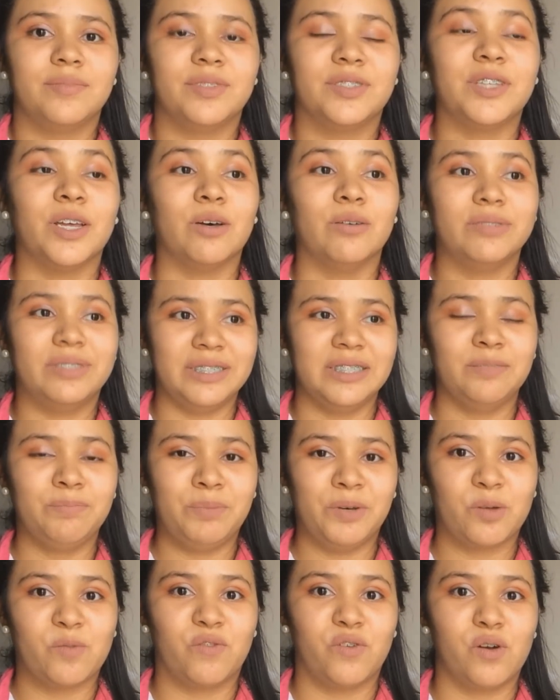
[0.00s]
So this
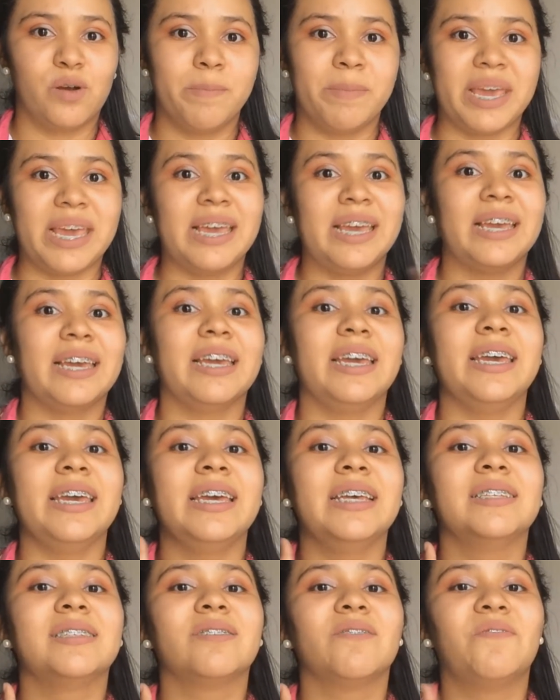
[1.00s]
book for me
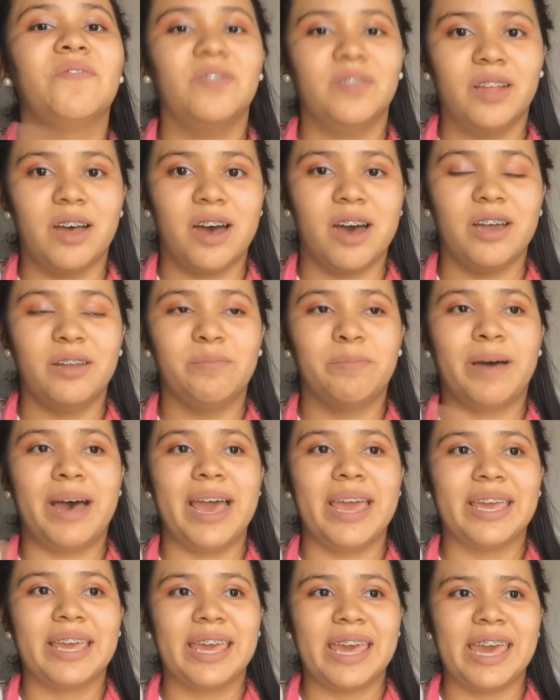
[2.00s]
is Flawed
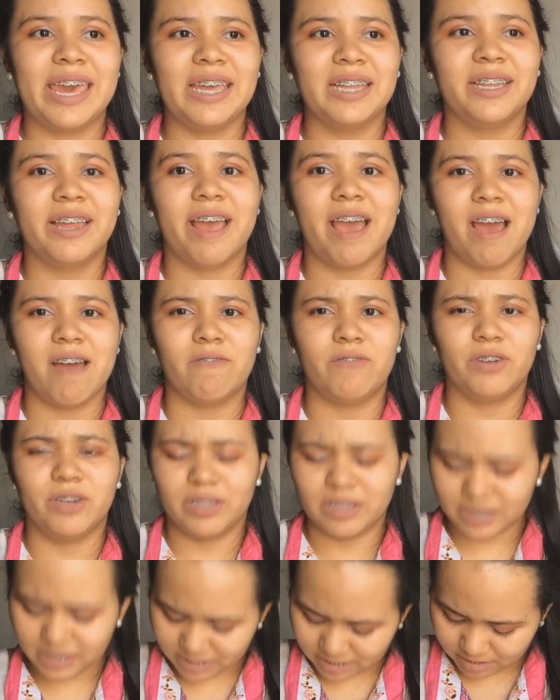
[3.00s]
by Kate
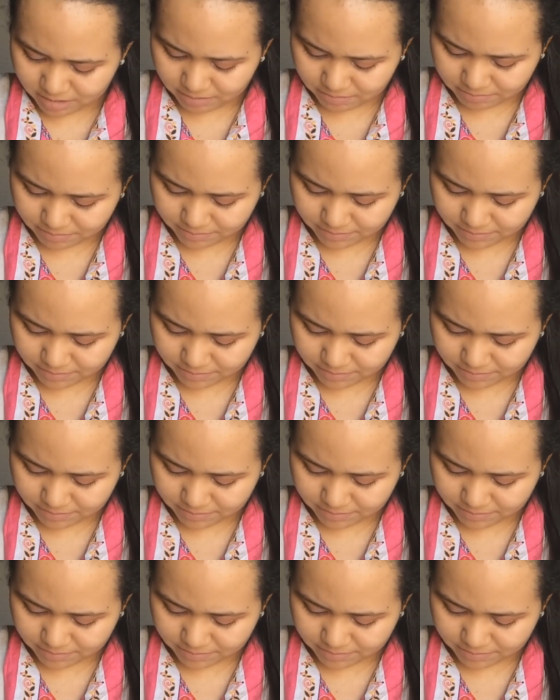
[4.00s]
Averlin,